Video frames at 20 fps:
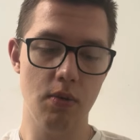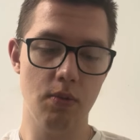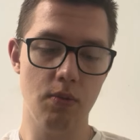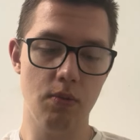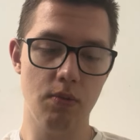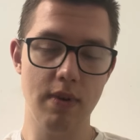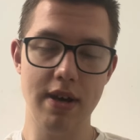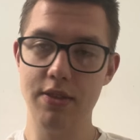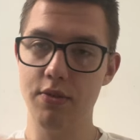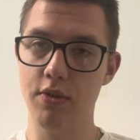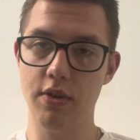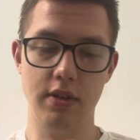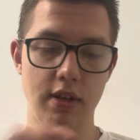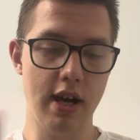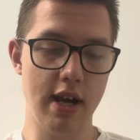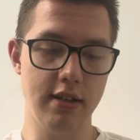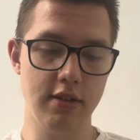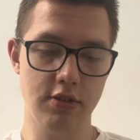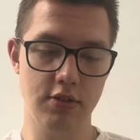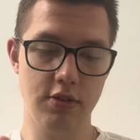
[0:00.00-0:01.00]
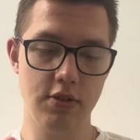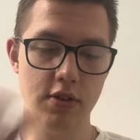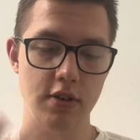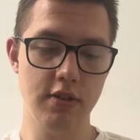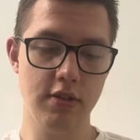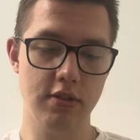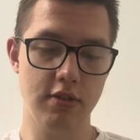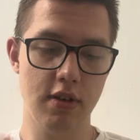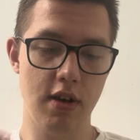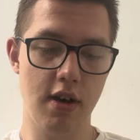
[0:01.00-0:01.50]
whether or not certain
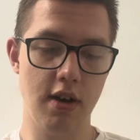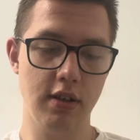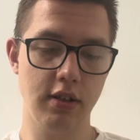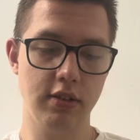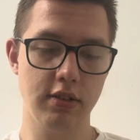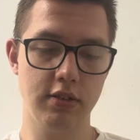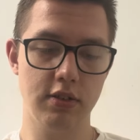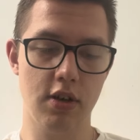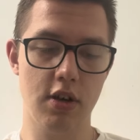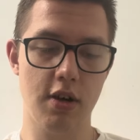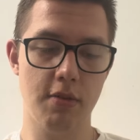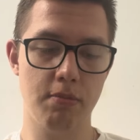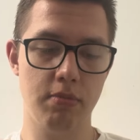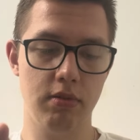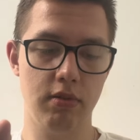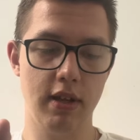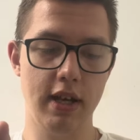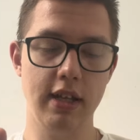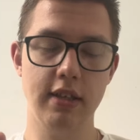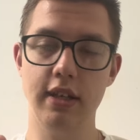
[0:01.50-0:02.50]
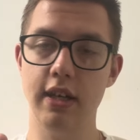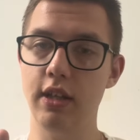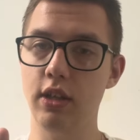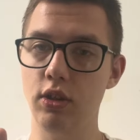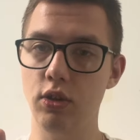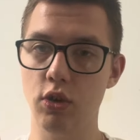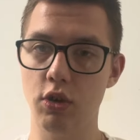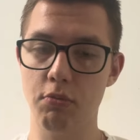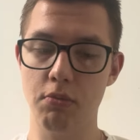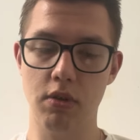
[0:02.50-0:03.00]
songs are played in
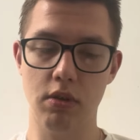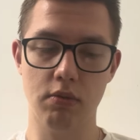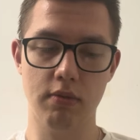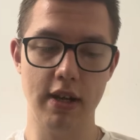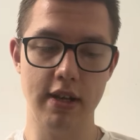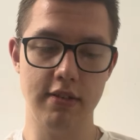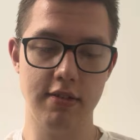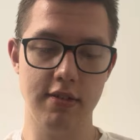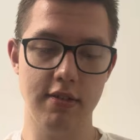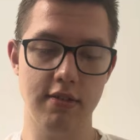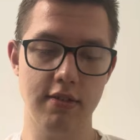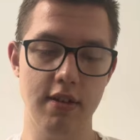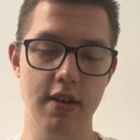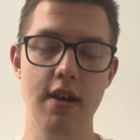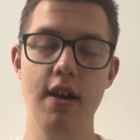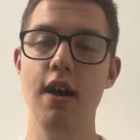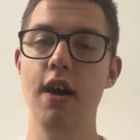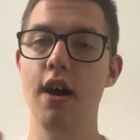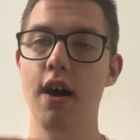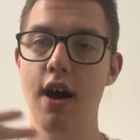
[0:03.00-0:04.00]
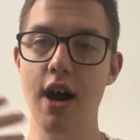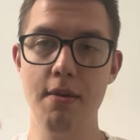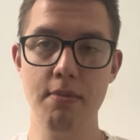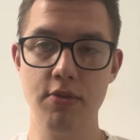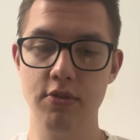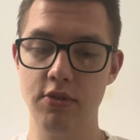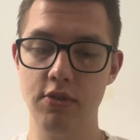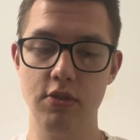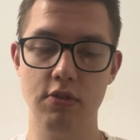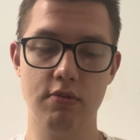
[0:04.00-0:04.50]
normal races. Hot
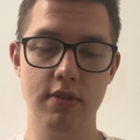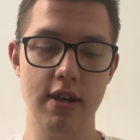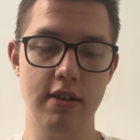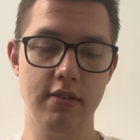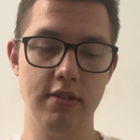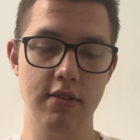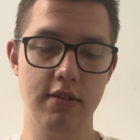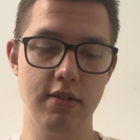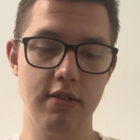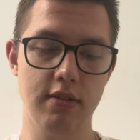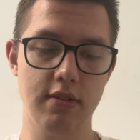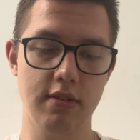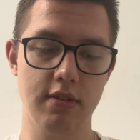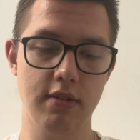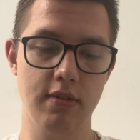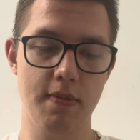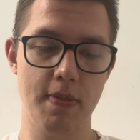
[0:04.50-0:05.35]
Pursuit races,